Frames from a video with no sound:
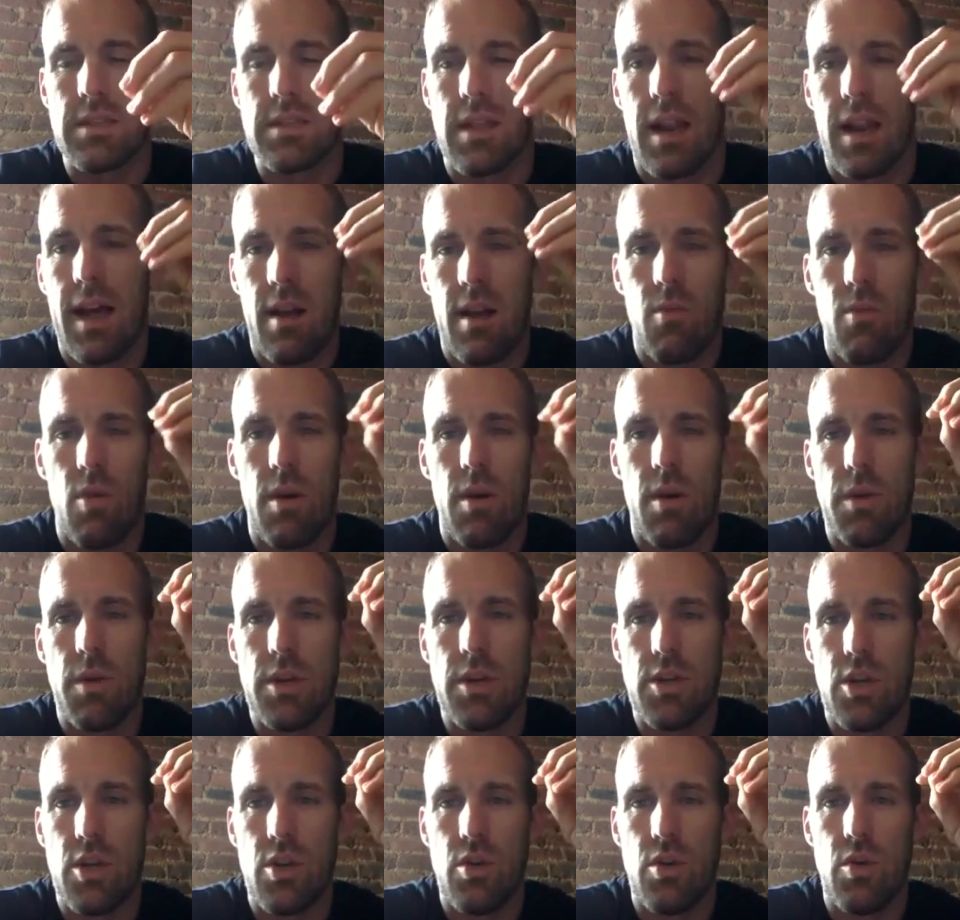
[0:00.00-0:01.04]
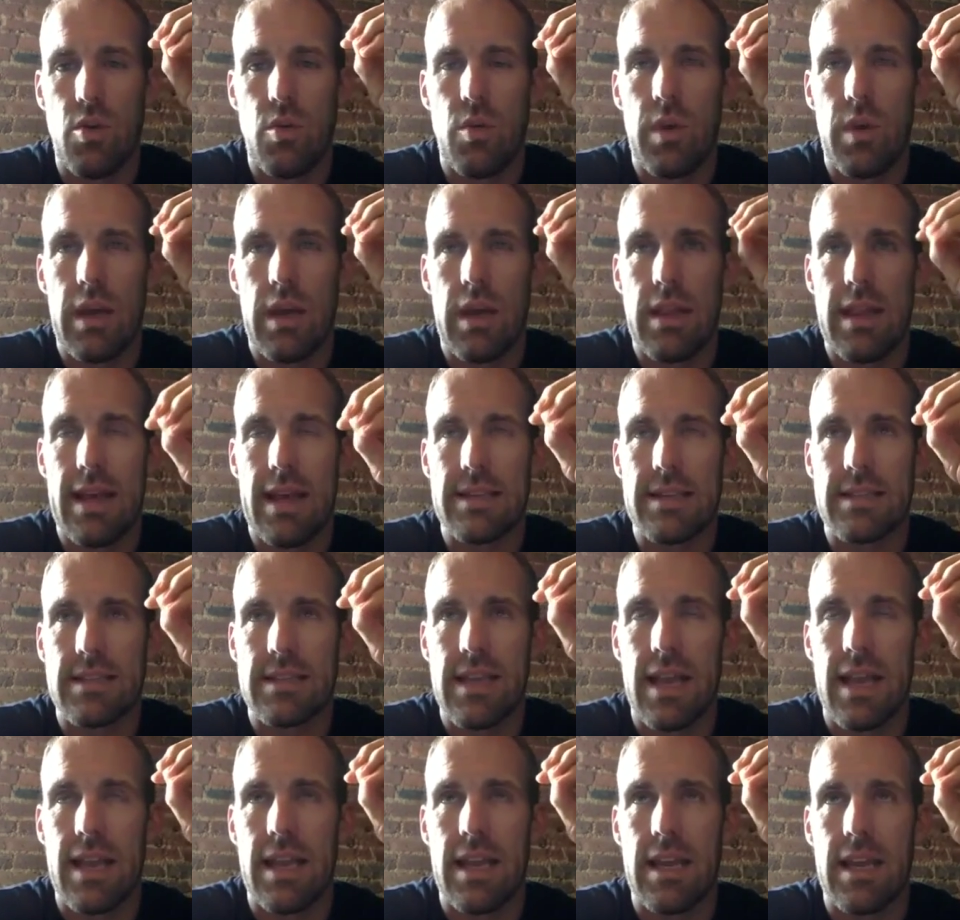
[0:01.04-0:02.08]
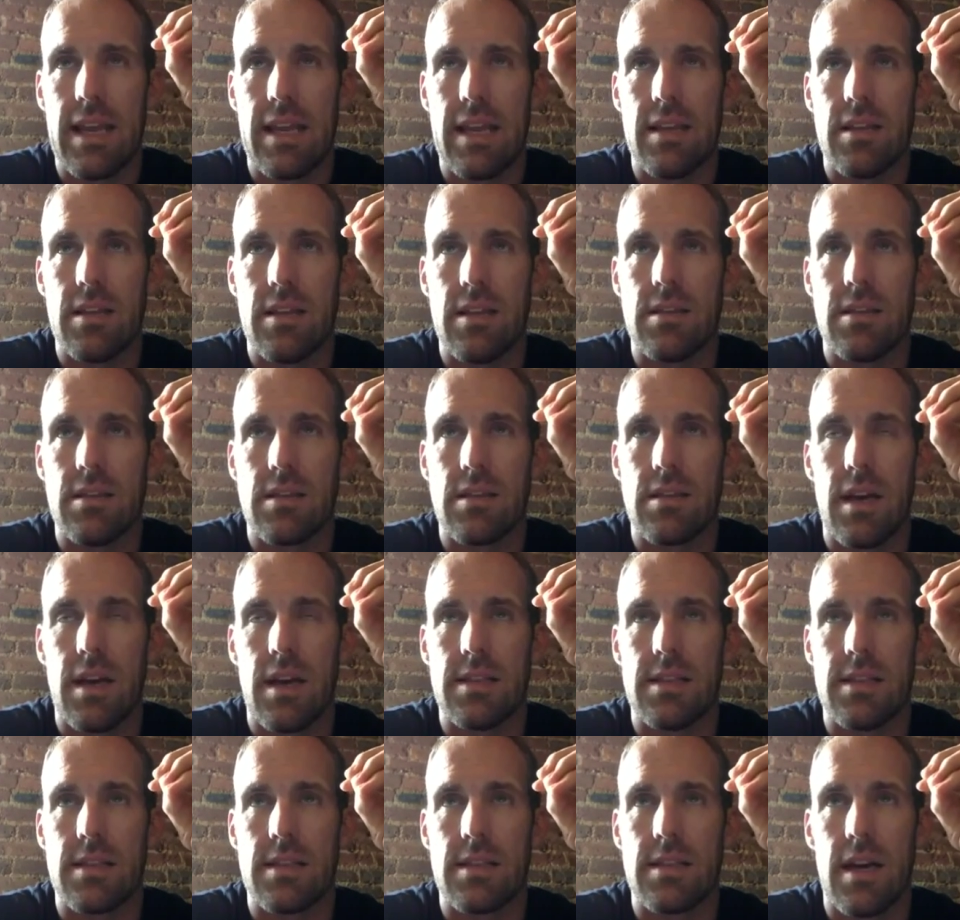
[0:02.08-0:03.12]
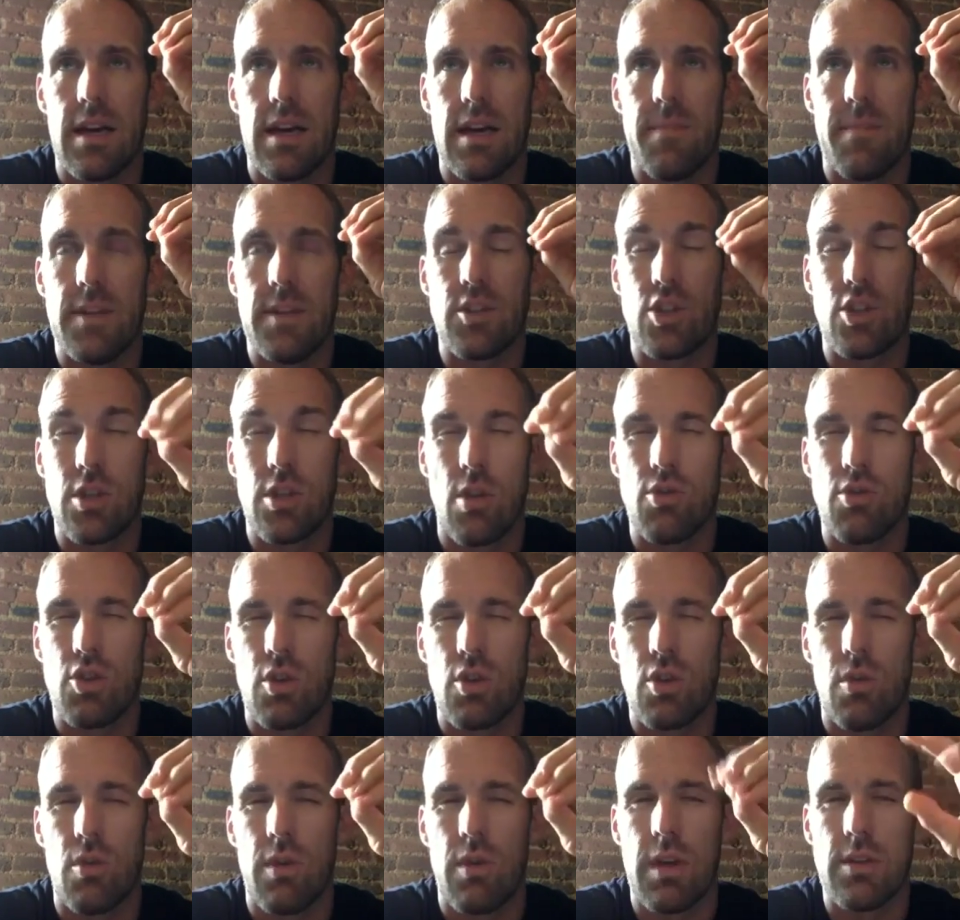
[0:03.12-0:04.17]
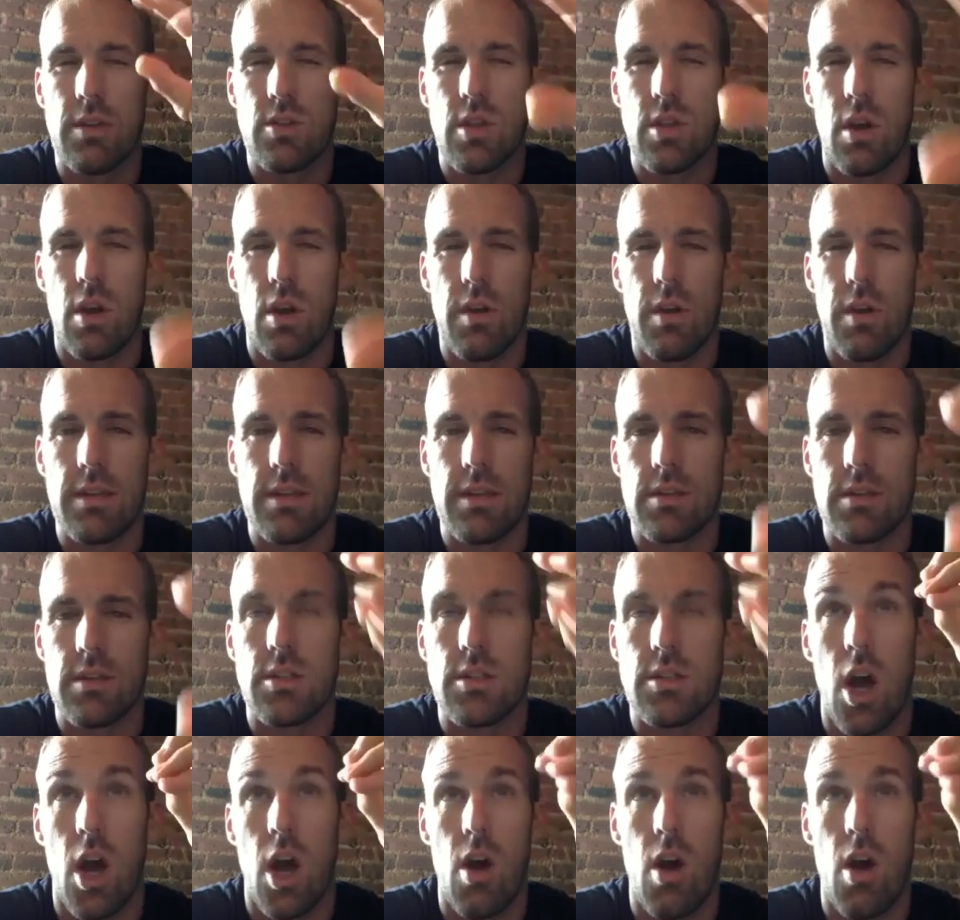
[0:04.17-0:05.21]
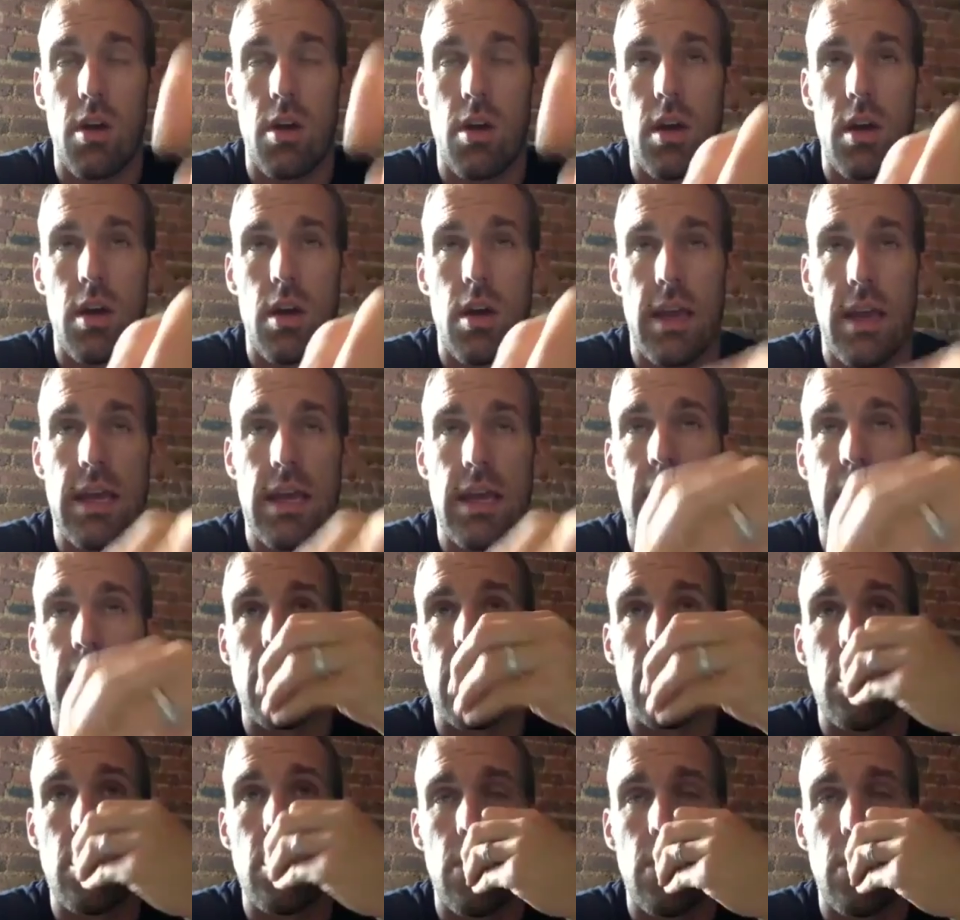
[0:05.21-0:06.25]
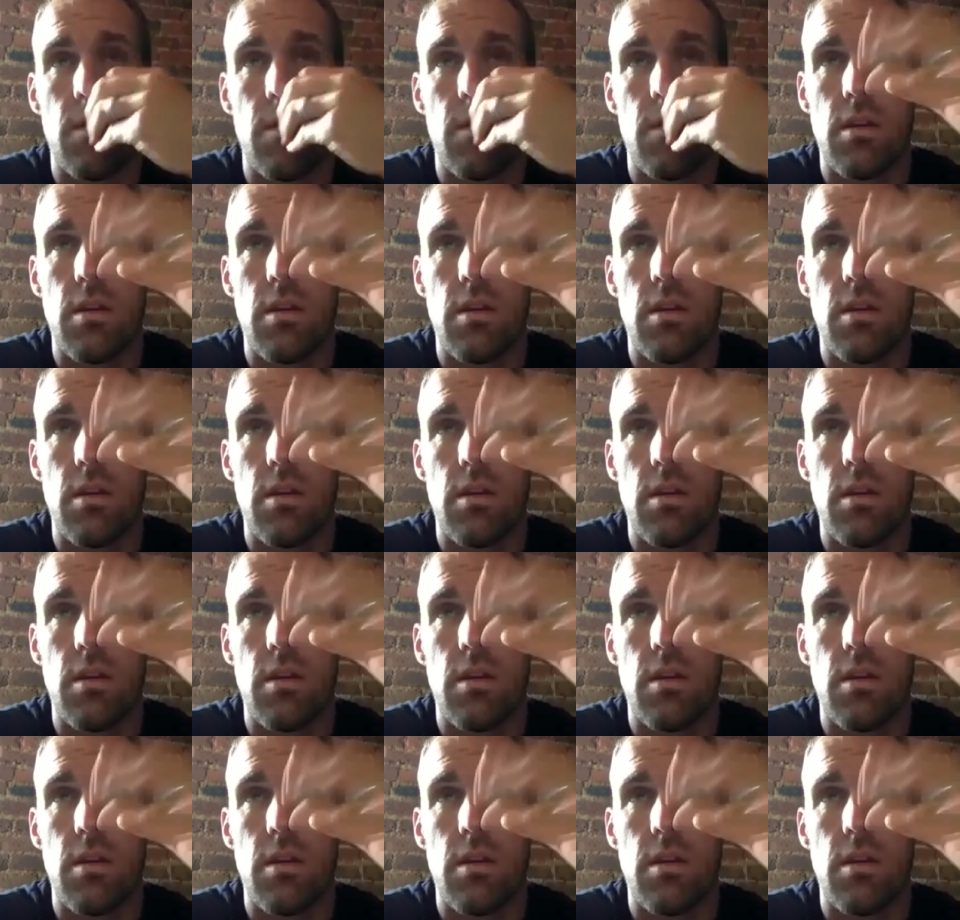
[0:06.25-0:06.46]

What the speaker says: because a lot of what we do in that setting is it's social. So it's talk, eat.